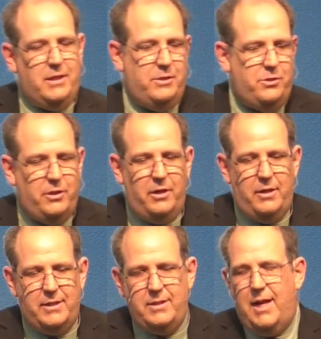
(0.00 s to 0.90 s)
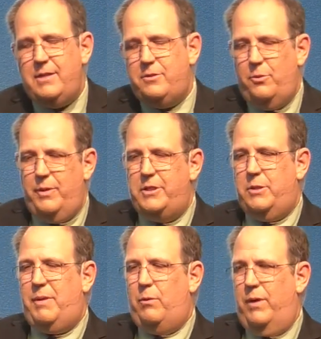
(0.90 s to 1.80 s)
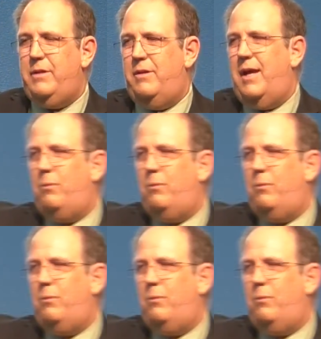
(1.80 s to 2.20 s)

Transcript: concern is not so much about whether